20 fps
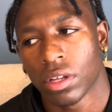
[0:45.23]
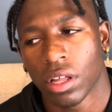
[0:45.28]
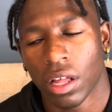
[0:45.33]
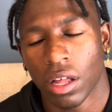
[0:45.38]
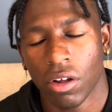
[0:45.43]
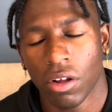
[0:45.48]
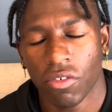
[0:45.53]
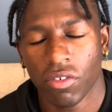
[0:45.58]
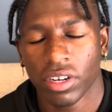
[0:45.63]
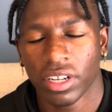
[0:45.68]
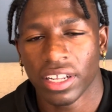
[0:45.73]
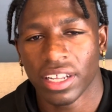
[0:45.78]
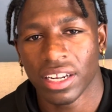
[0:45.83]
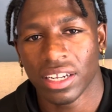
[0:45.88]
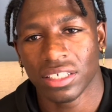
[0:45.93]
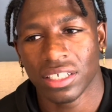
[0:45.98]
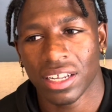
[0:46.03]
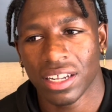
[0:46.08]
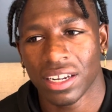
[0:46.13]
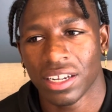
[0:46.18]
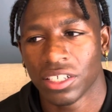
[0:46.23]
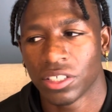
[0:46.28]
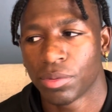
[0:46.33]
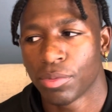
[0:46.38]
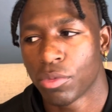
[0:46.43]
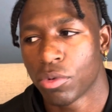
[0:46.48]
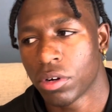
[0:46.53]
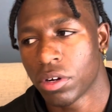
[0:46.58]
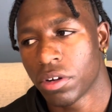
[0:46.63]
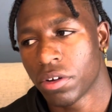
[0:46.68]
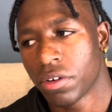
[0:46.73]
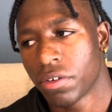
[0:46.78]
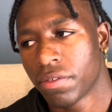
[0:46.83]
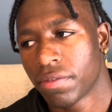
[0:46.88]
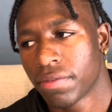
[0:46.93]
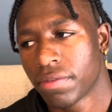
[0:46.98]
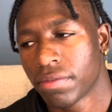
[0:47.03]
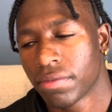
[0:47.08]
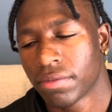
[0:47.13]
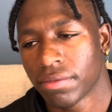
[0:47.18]
I don't really get excited. It's more of
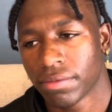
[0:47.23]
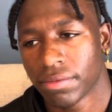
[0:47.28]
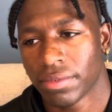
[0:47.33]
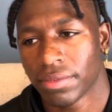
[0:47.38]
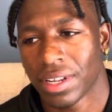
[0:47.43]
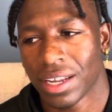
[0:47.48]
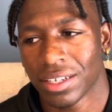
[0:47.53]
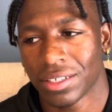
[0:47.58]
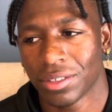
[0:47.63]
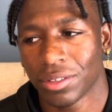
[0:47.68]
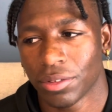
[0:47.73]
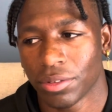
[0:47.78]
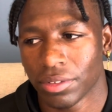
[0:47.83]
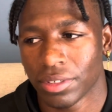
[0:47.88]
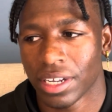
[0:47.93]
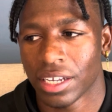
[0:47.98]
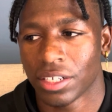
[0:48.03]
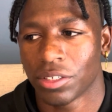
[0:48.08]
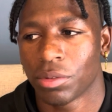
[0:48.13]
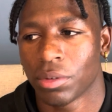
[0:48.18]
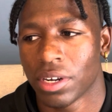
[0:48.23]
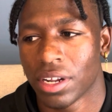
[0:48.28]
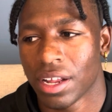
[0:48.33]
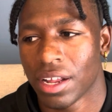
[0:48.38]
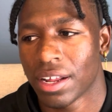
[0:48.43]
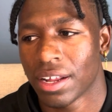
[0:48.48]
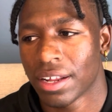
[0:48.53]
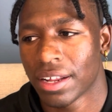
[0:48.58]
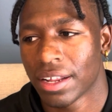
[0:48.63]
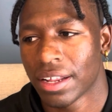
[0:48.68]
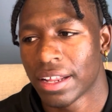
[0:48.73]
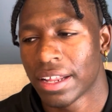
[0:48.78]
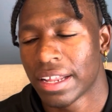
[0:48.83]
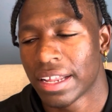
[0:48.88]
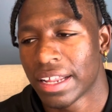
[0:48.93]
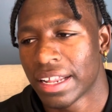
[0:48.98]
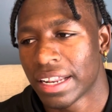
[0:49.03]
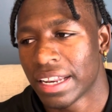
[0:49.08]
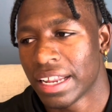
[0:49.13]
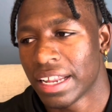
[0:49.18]
that's that's what I
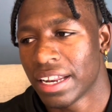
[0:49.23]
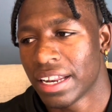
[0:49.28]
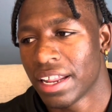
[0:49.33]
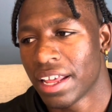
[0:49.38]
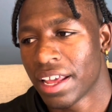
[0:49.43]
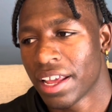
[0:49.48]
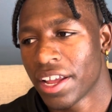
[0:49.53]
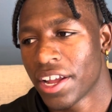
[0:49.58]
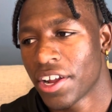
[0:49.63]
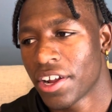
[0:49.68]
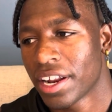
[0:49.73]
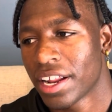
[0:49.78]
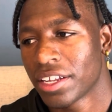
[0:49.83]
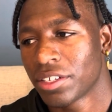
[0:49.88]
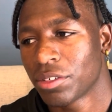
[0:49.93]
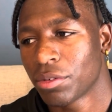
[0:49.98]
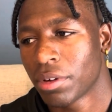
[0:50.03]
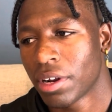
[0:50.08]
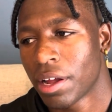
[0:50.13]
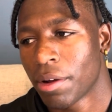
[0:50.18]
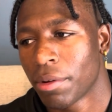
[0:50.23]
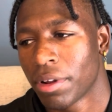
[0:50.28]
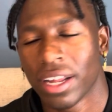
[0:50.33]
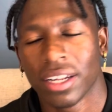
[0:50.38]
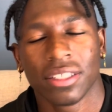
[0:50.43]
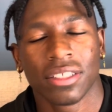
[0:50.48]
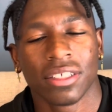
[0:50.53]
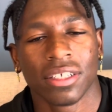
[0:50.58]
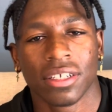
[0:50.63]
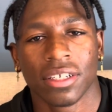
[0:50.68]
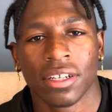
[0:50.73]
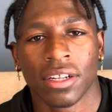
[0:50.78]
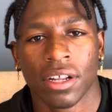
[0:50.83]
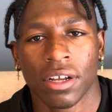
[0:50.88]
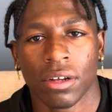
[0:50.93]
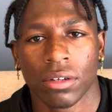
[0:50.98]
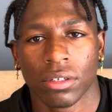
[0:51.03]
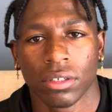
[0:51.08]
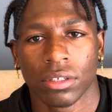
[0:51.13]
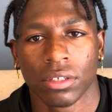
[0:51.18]
need to hear. That's what I would like to you know
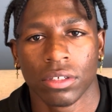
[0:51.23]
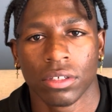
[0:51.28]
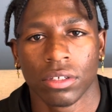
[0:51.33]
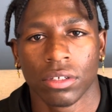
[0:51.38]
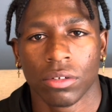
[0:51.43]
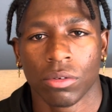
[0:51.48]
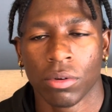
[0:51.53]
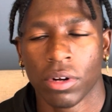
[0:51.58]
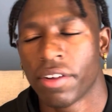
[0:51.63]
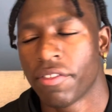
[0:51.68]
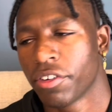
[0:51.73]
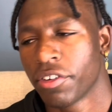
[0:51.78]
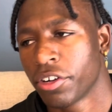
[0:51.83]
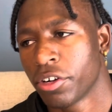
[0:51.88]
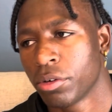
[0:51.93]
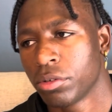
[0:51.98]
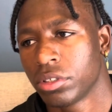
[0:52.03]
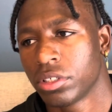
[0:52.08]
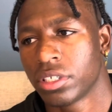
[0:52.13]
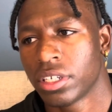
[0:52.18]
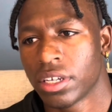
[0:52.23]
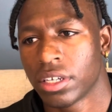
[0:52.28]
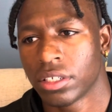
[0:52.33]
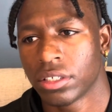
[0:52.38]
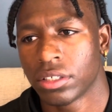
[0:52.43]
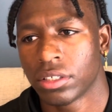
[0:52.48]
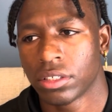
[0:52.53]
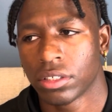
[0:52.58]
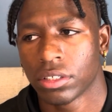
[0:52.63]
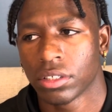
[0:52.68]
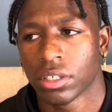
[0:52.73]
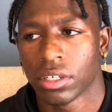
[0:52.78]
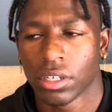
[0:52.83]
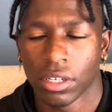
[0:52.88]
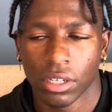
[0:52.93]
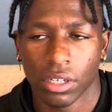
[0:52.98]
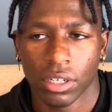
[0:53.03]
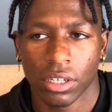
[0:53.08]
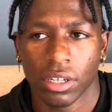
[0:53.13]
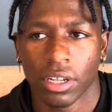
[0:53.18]
whatever coach says.
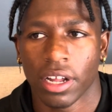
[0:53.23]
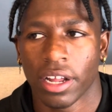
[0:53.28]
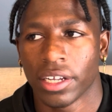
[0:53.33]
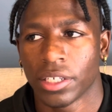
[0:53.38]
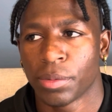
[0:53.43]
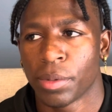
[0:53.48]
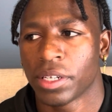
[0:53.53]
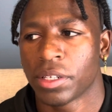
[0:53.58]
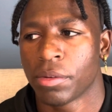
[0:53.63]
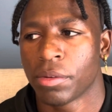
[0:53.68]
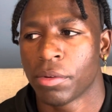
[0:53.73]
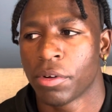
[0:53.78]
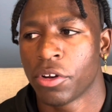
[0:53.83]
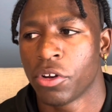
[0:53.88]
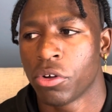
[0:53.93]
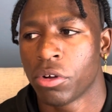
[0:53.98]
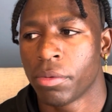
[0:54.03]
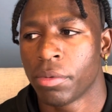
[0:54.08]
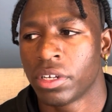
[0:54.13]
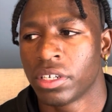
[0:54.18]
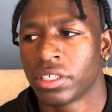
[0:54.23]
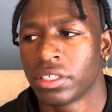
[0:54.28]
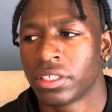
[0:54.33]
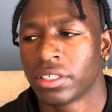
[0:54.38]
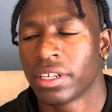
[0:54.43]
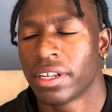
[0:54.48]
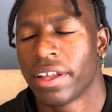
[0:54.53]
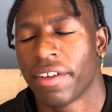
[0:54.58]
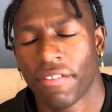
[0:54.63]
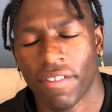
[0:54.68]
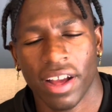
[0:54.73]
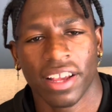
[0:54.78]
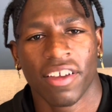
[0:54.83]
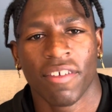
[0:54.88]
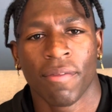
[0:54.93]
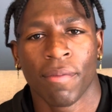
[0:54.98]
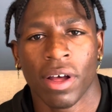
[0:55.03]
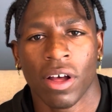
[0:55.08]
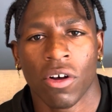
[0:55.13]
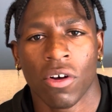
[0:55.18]
I expect him to do it because if I give
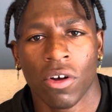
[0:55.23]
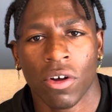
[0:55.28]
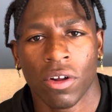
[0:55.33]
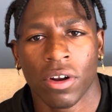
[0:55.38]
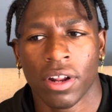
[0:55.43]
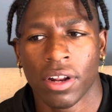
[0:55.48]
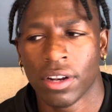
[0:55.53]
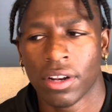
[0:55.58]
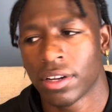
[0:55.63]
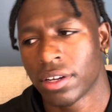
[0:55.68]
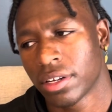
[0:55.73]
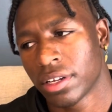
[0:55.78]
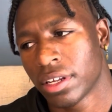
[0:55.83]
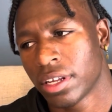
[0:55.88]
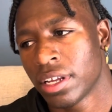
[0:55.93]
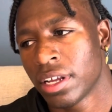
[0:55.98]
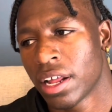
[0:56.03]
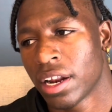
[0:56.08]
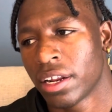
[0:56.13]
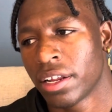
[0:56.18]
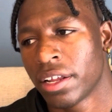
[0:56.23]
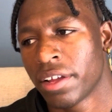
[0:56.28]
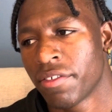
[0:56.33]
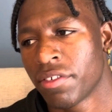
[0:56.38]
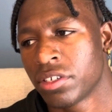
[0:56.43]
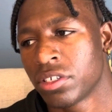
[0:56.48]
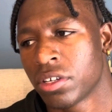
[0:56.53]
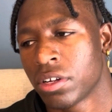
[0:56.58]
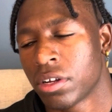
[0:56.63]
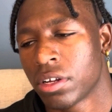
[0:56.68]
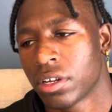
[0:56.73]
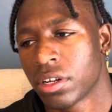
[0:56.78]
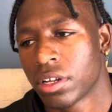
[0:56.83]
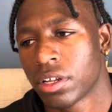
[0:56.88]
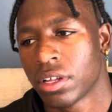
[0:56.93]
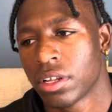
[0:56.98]
my all, then he got to give his all